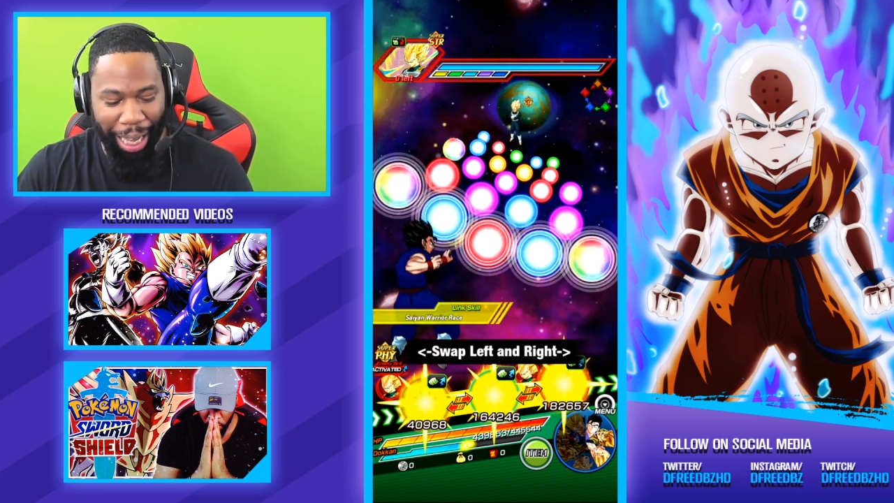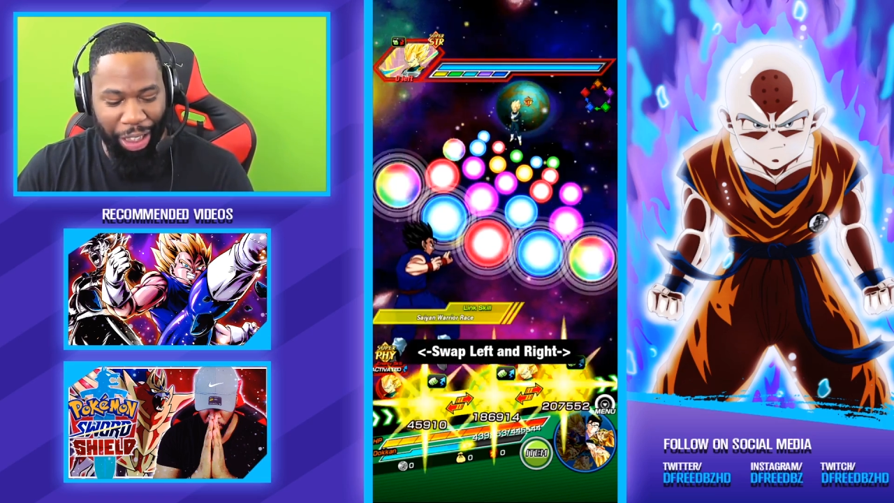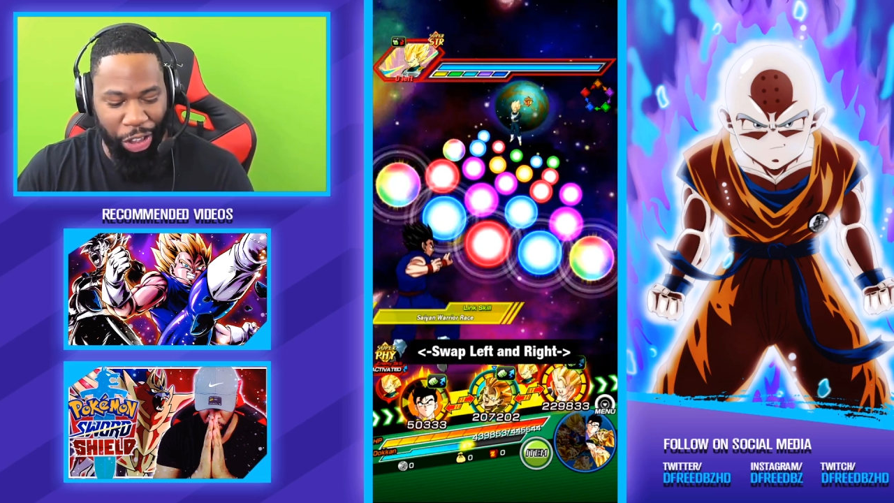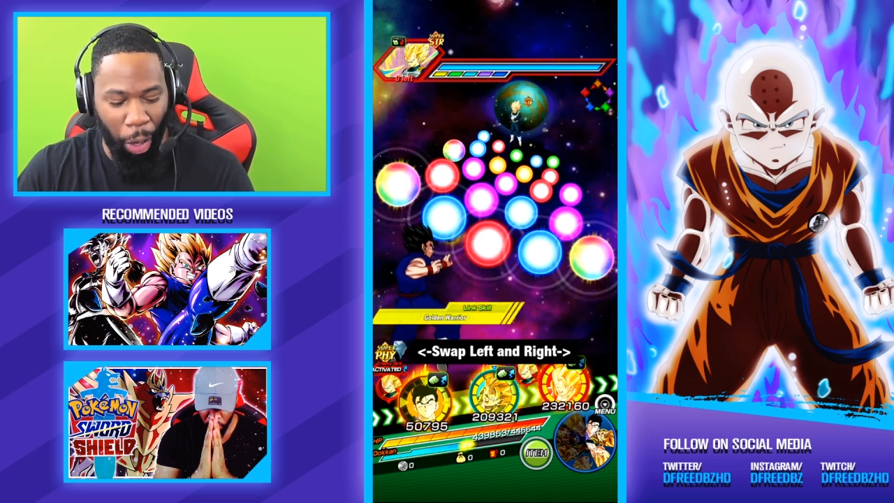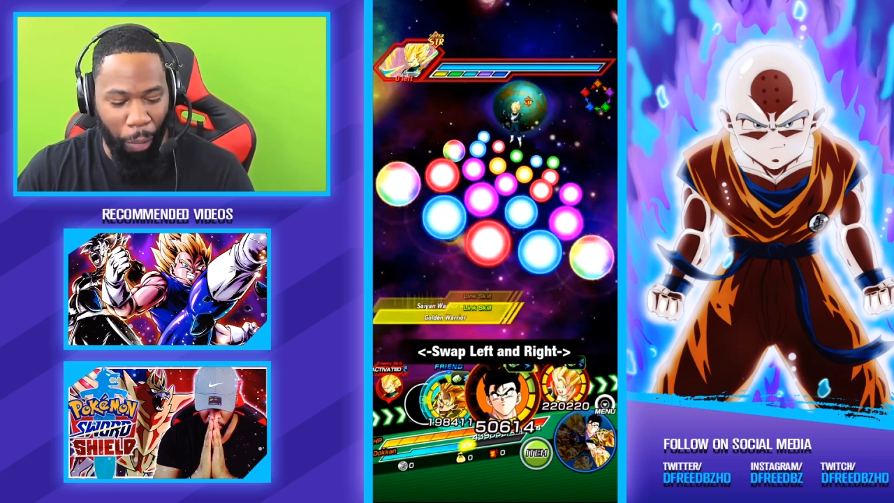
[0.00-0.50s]

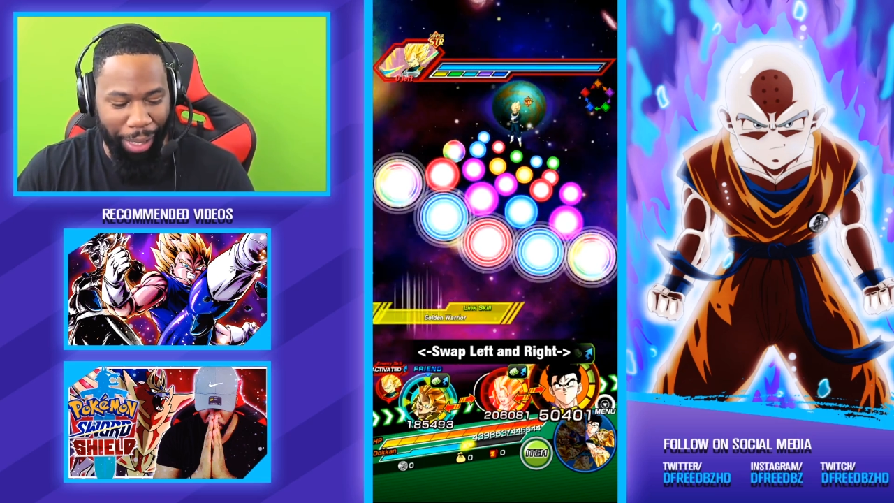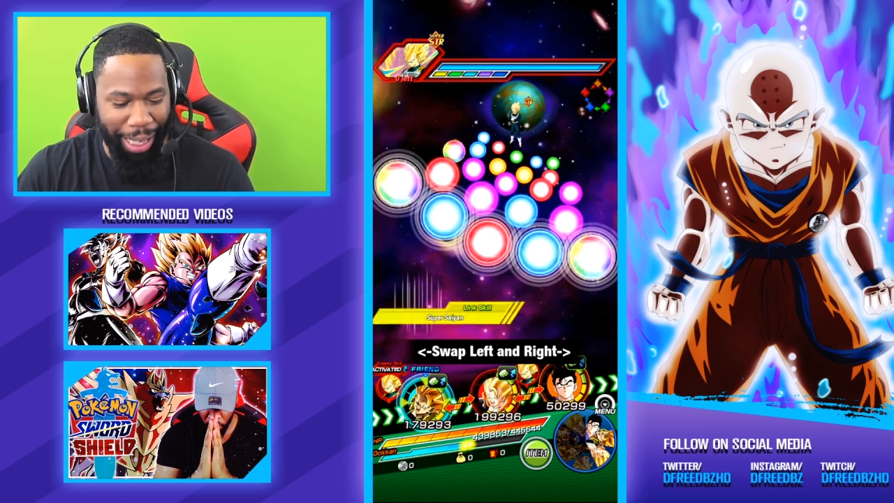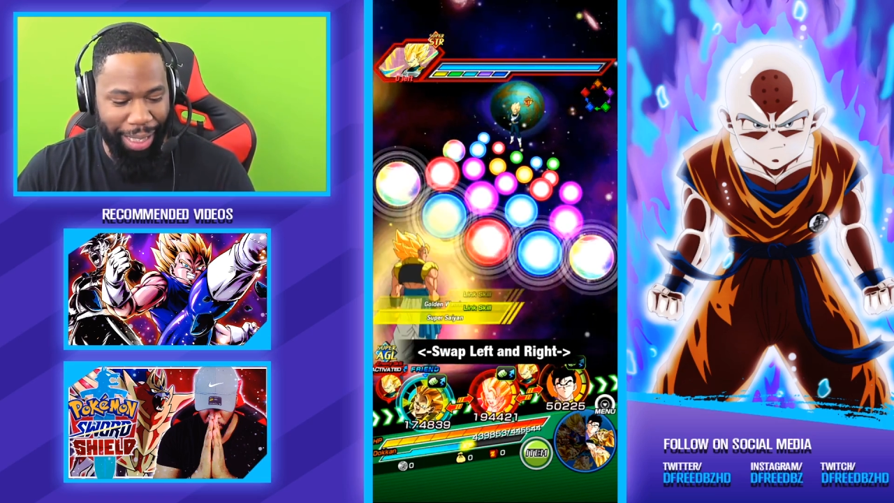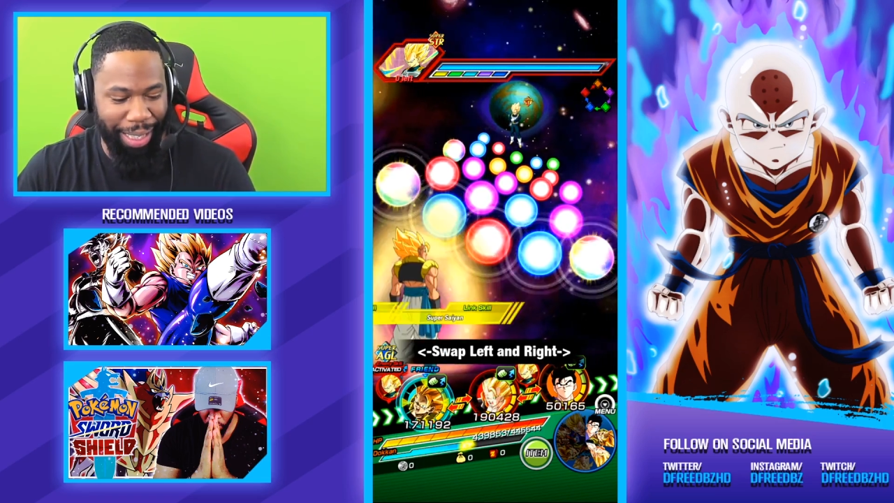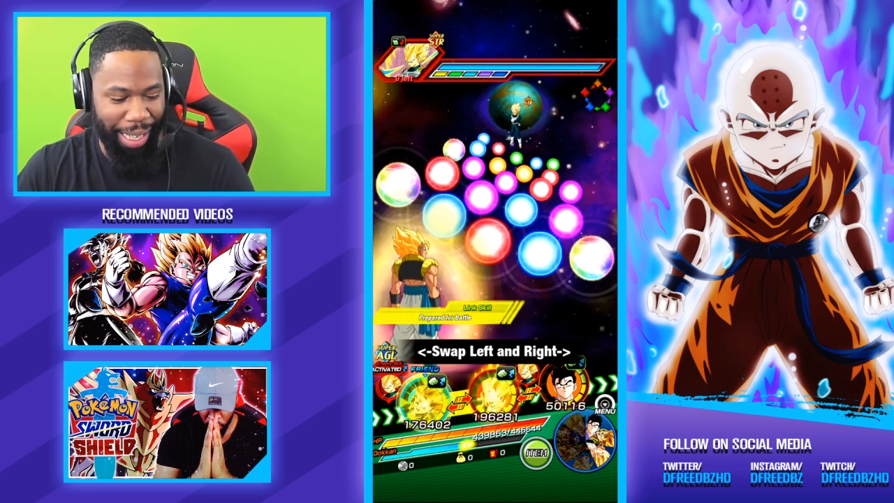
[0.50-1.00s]
joke
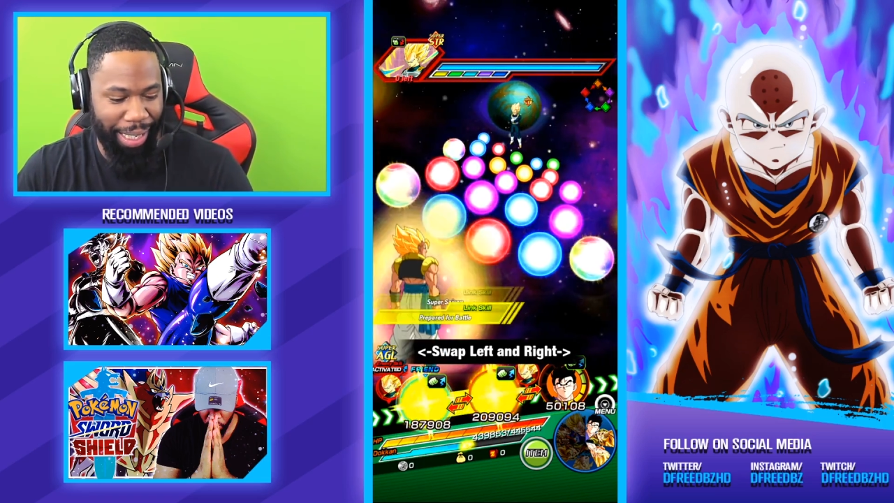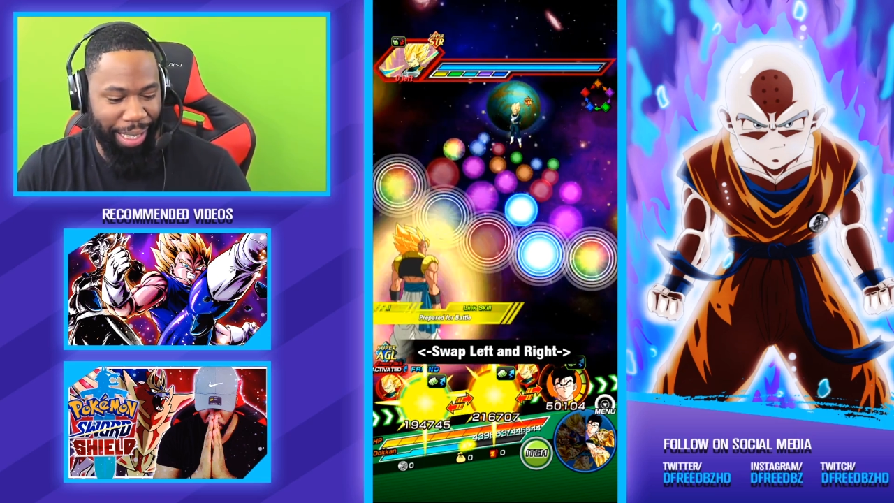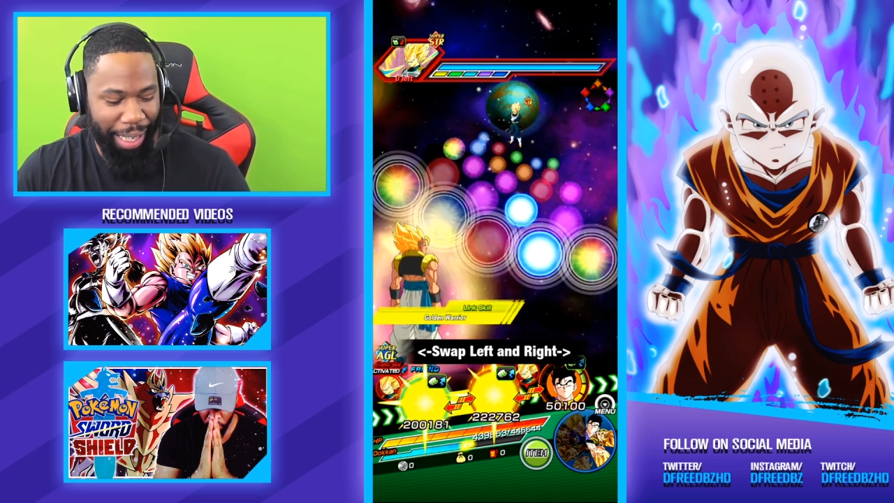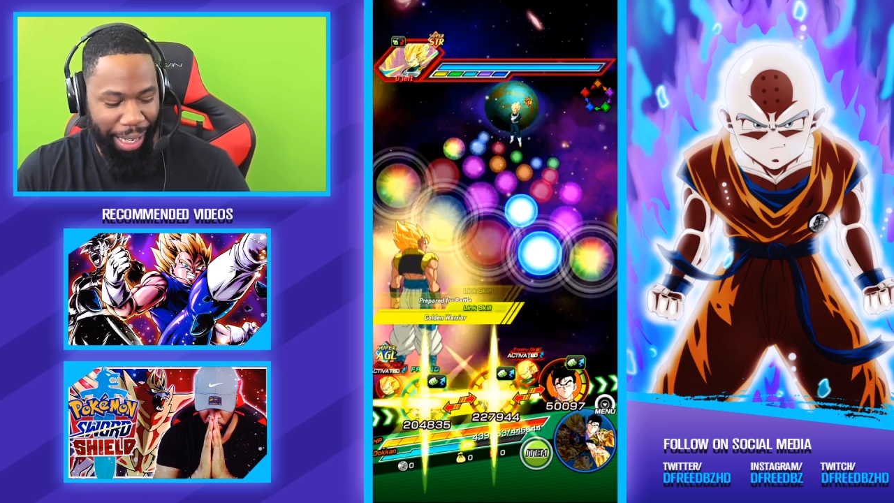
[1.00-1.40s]
is this?